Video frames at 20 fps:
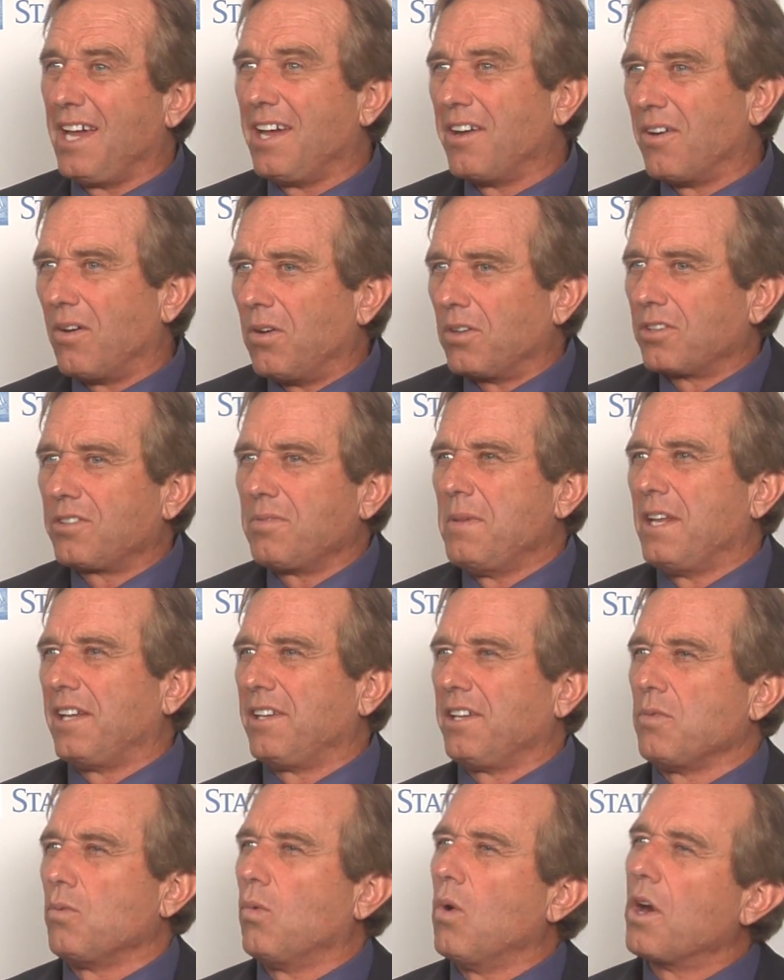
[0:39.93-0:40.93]
And
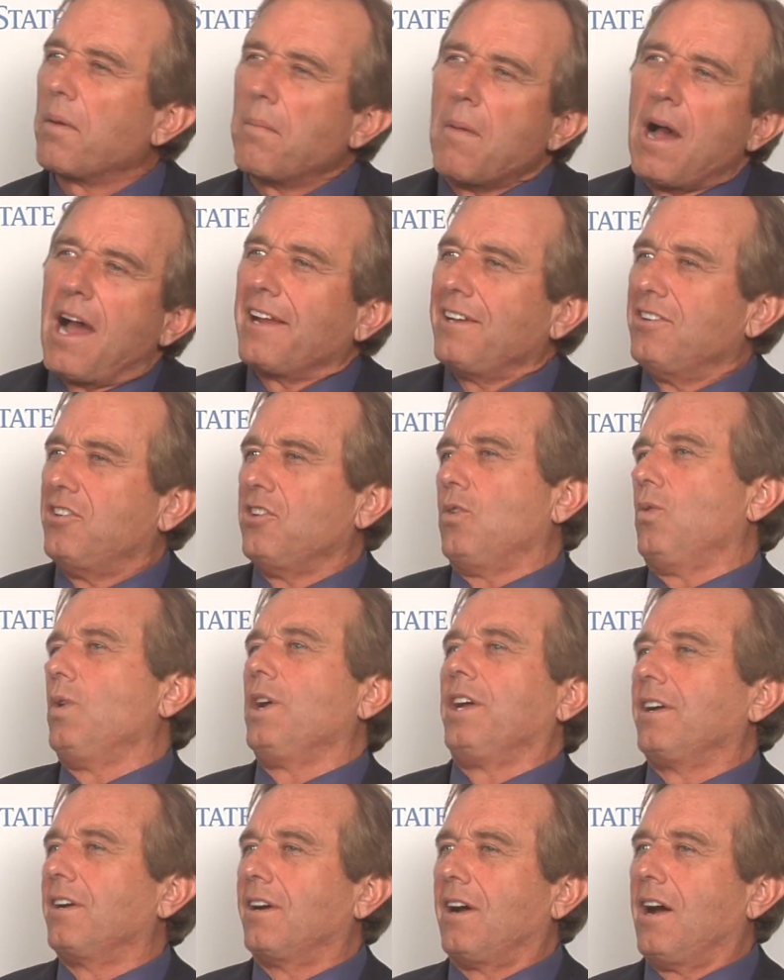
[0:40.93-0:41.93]
ultimately, what am I
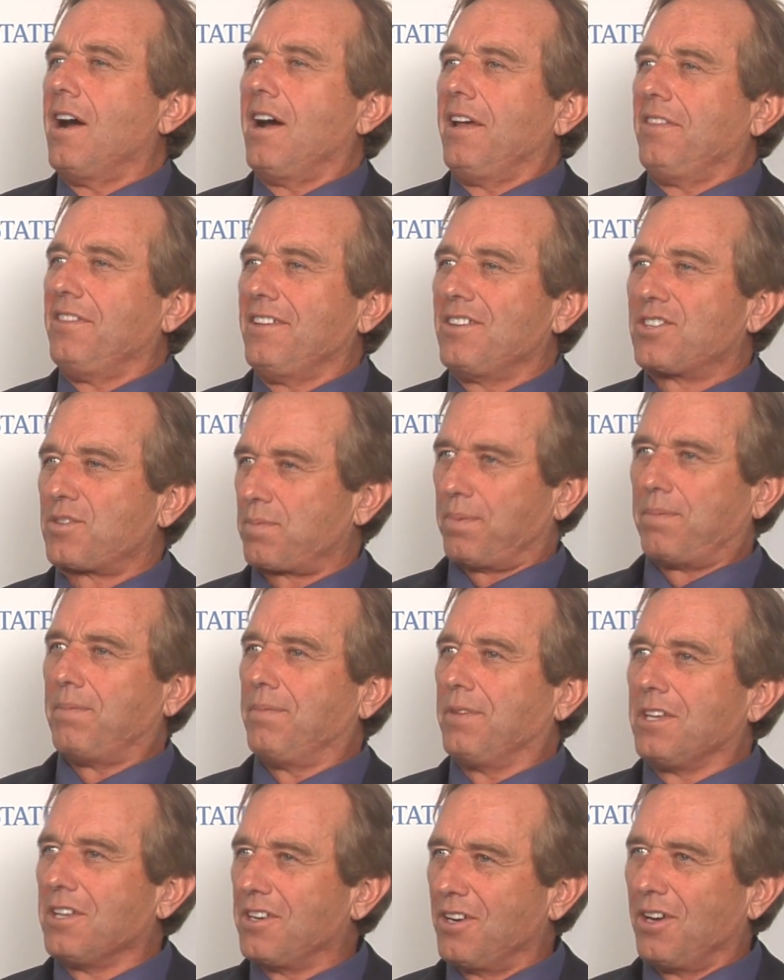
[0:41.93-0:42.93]
doing on this,
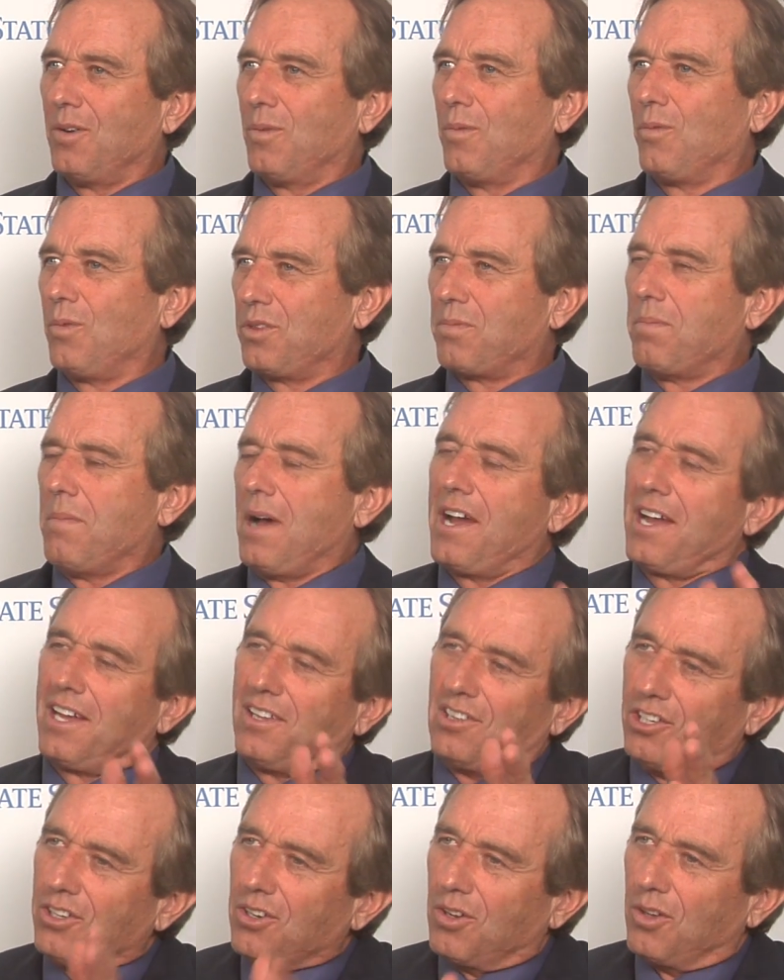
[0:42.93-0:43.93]
with my
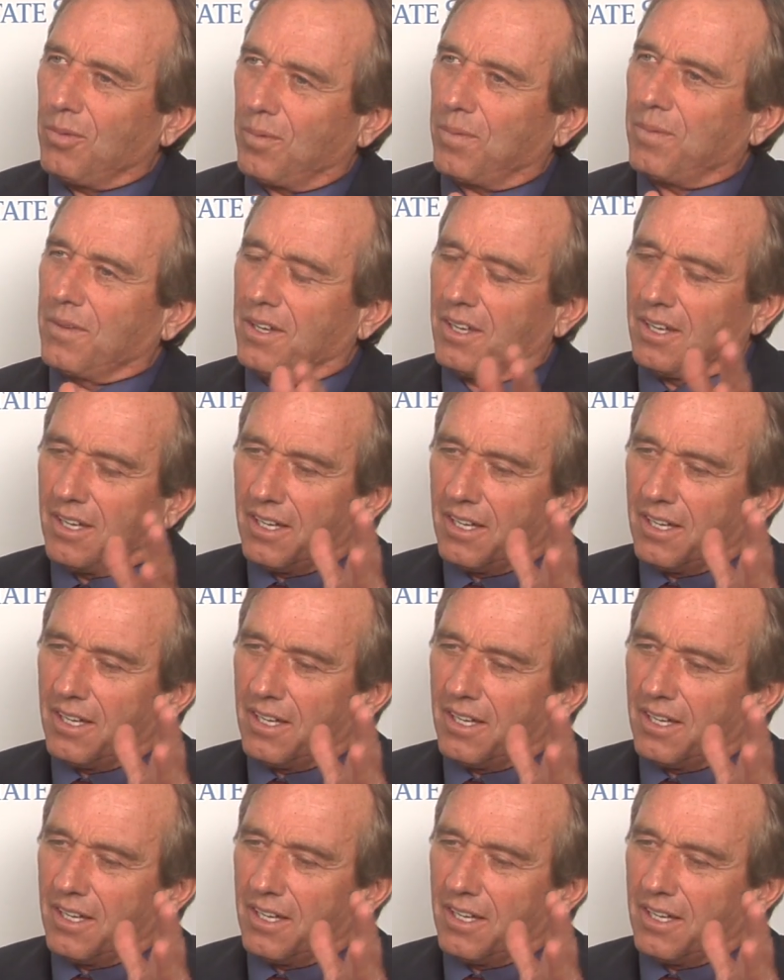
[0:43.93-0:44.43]
little